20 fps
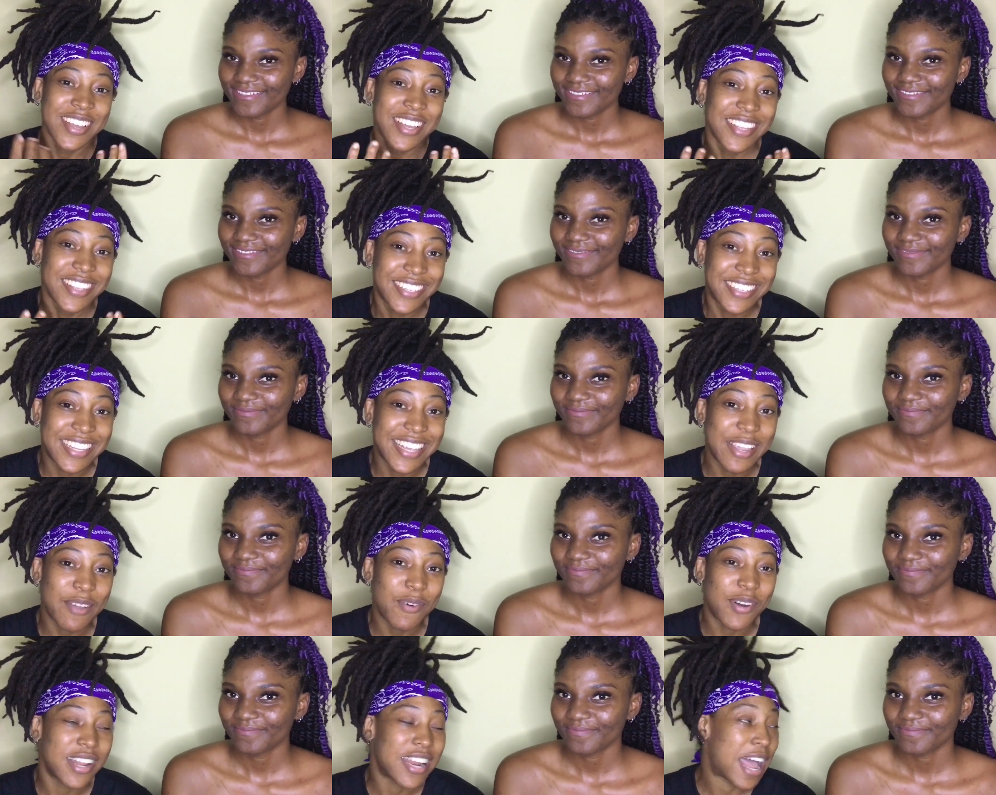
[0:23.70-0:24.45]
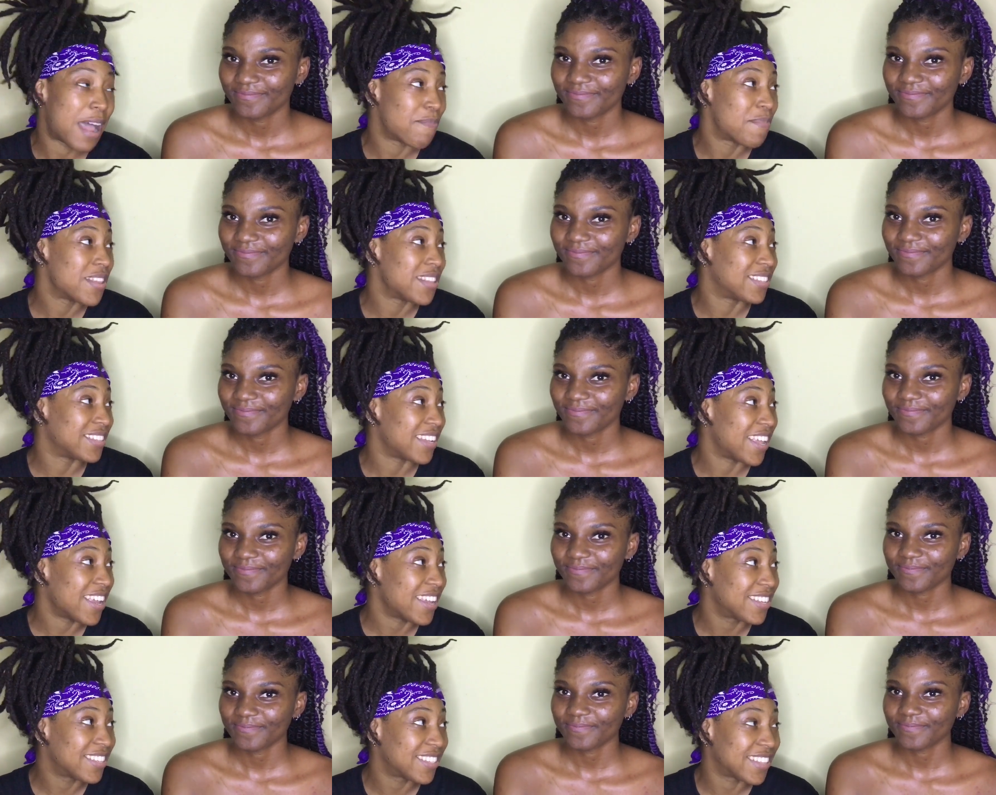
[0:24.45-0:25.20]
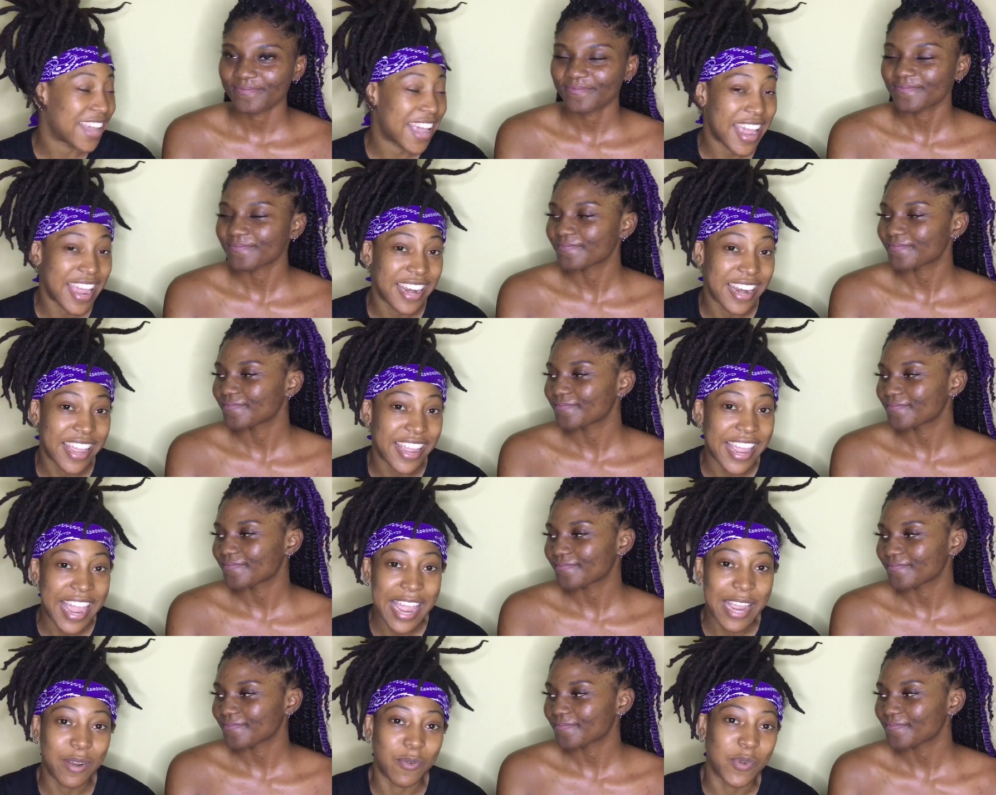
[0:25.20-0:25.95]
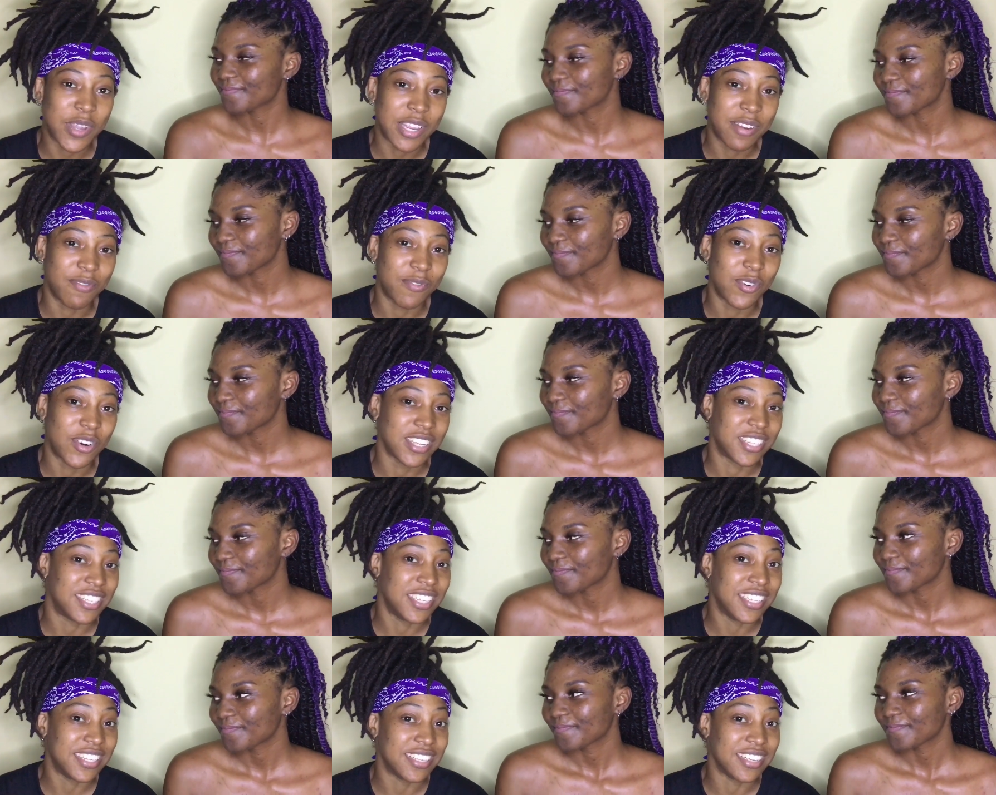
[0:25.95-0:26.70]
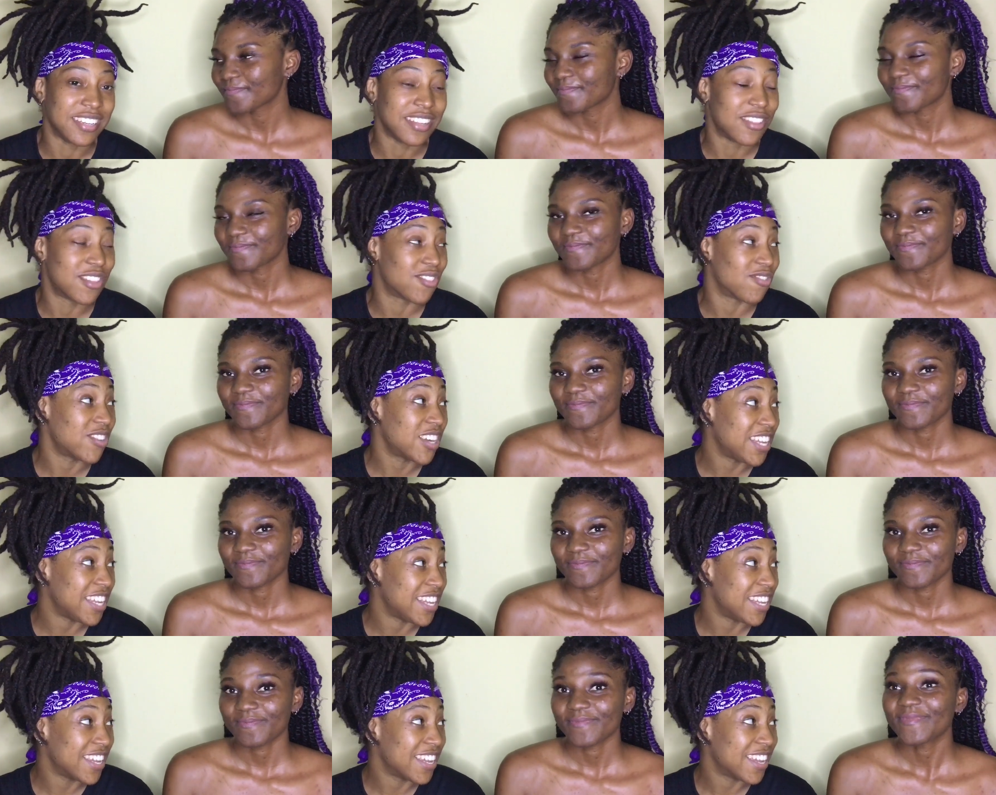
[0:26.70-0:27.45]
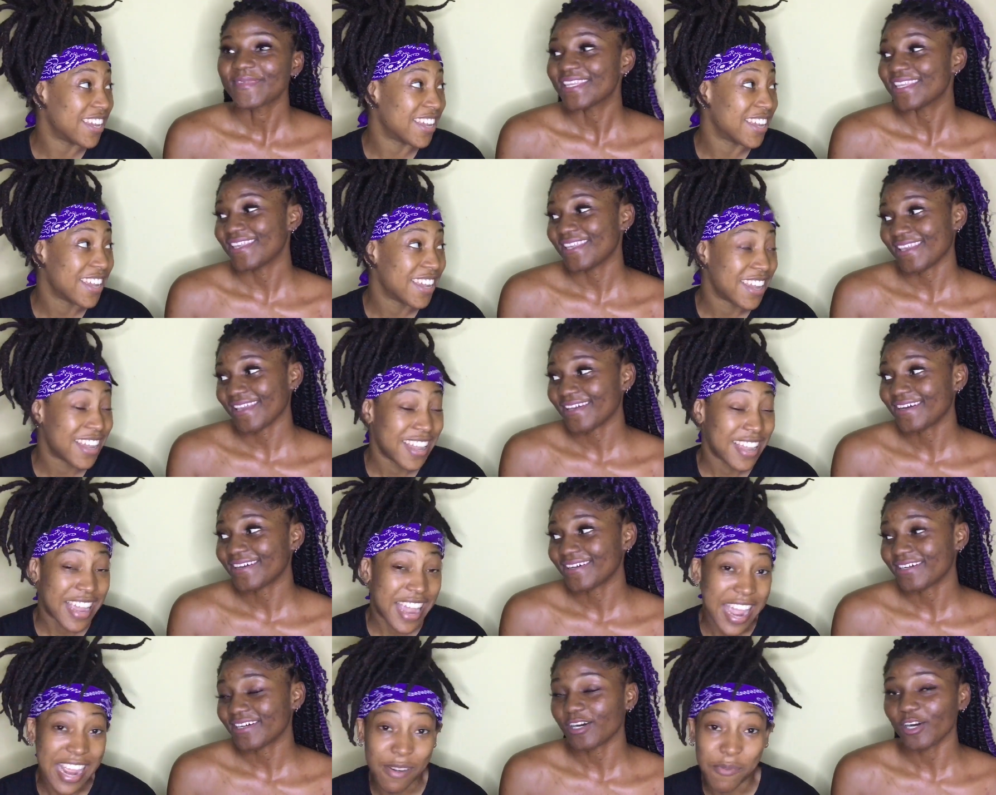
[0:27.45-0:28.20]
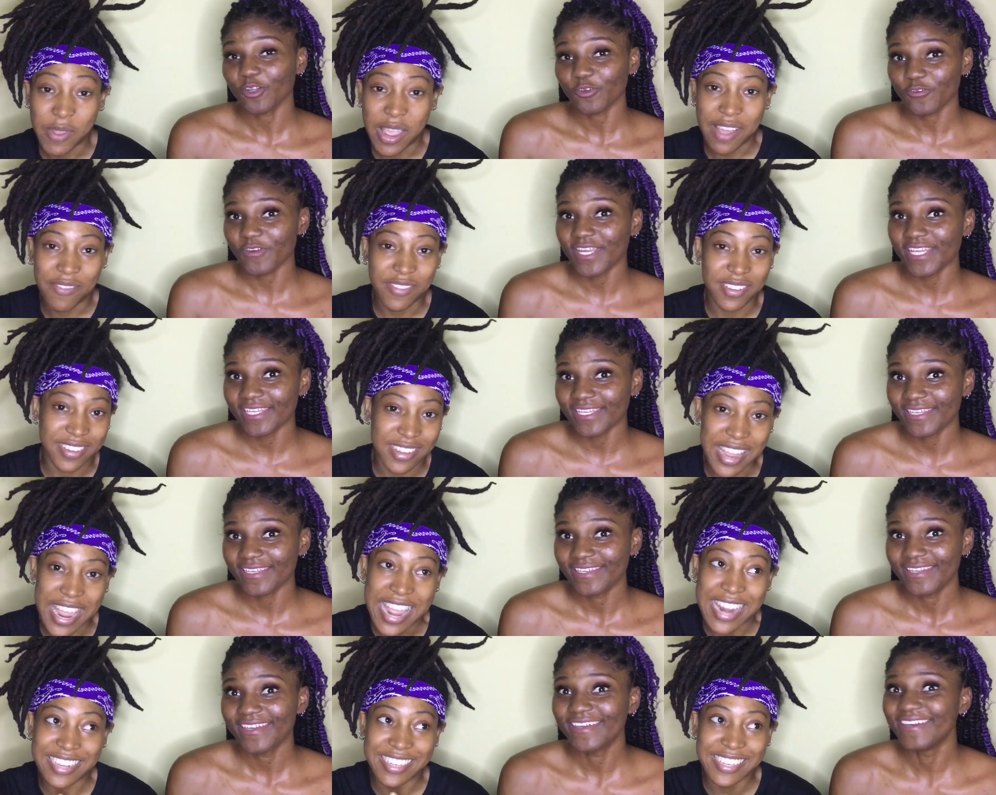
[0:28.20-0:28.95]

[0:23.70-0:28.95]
Speaker 1: see what happens next and I can't wait for season three. Yeah. And already. And